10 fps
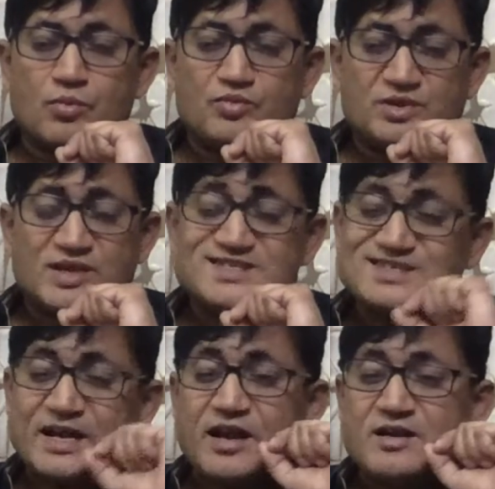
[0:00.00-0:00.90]
The
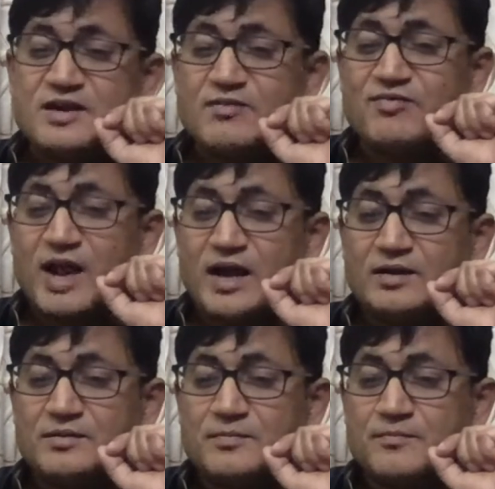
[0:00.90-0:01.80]
second red flag
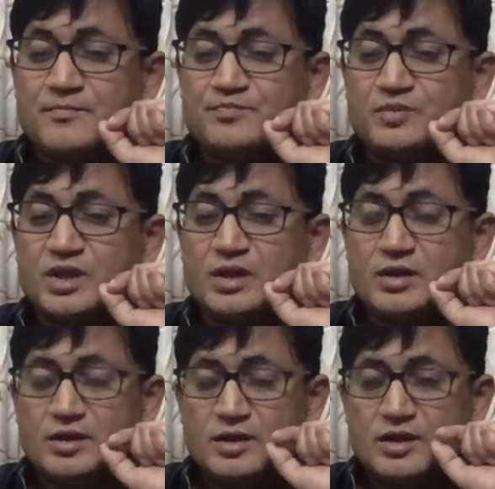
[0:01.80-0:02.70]

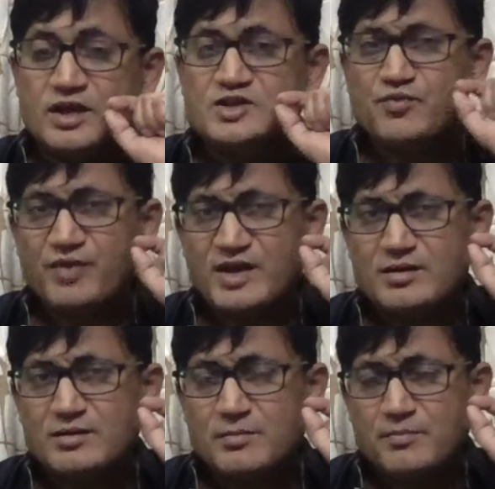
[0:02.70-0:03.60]
is
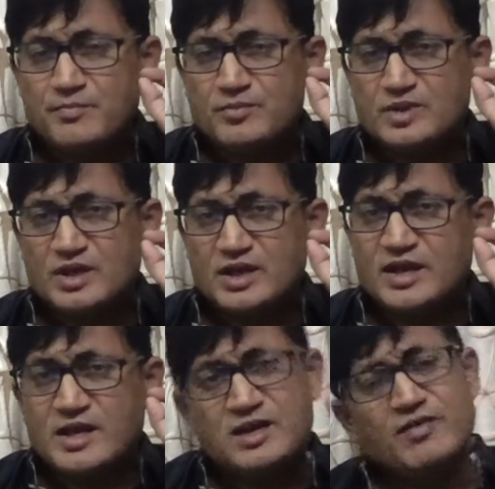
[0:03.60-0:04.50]
when in
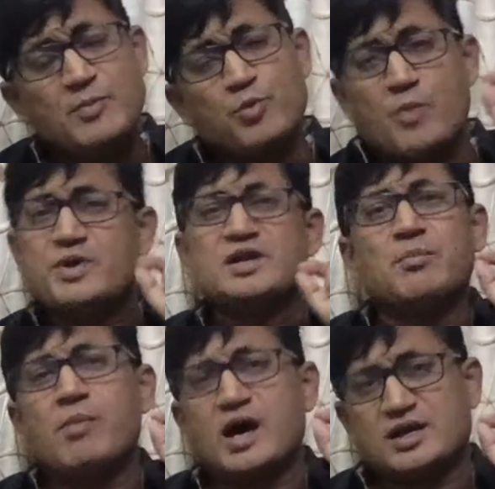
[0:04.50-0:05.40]
a given property
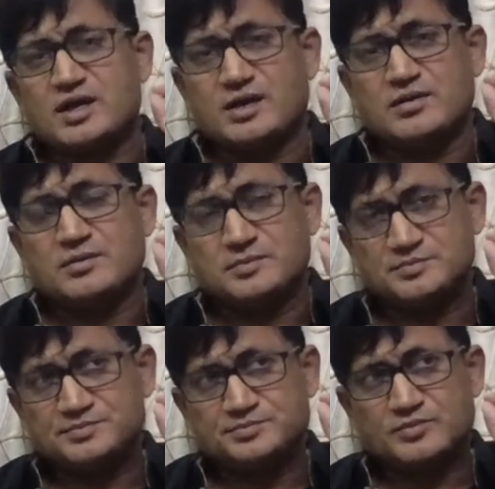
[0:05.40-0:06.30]
market
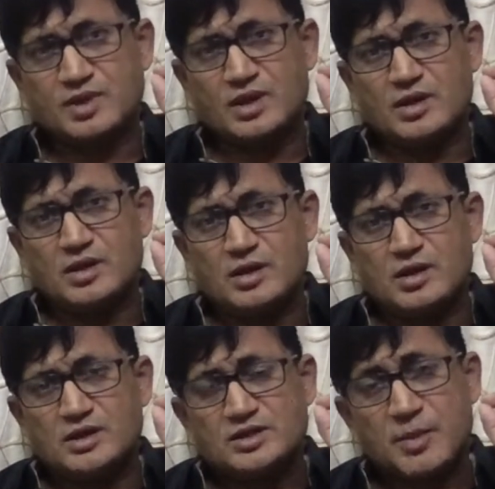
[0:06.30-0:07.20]

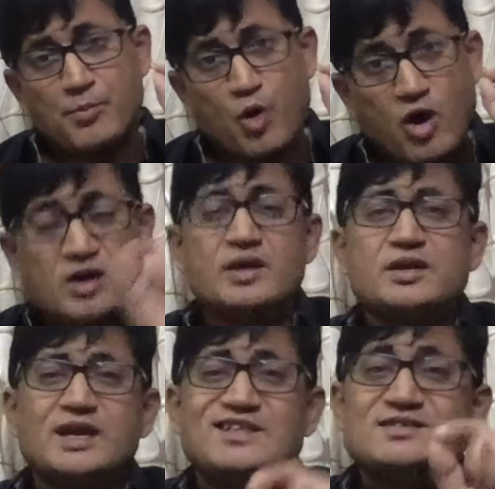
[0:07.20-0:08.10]
the broker
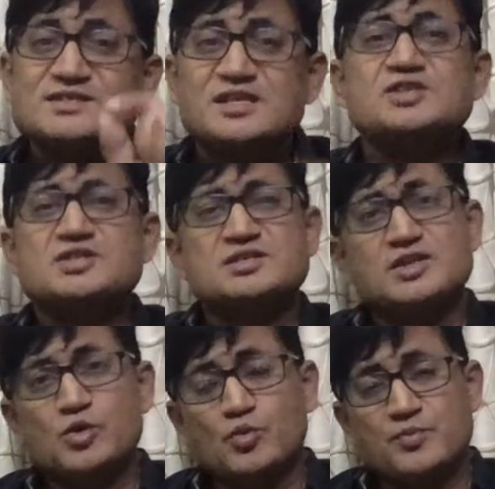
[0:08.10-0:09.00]
insists
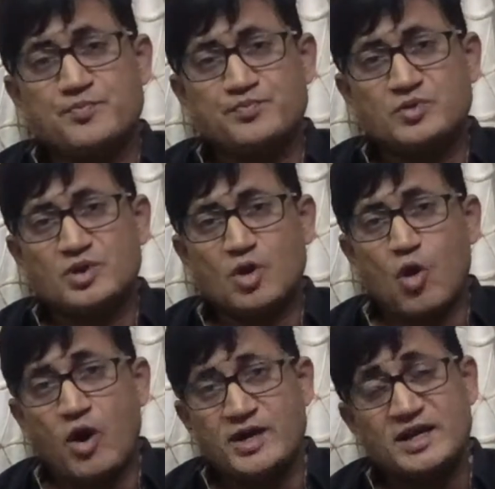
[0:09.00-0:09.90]
you
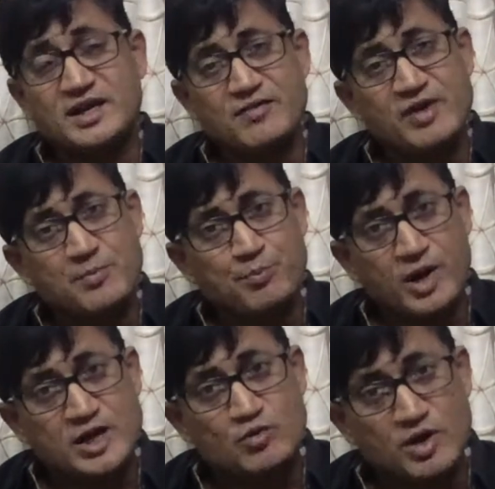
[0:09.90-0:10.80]
on a given
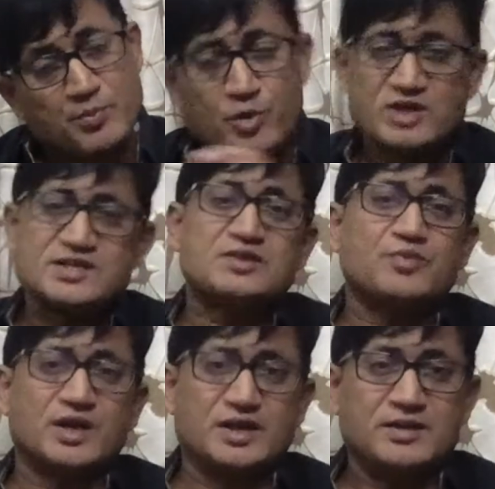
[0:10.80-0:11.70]
particular project
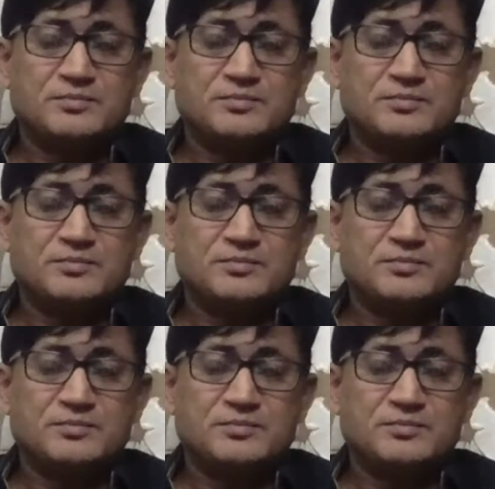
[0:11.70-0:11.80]
only.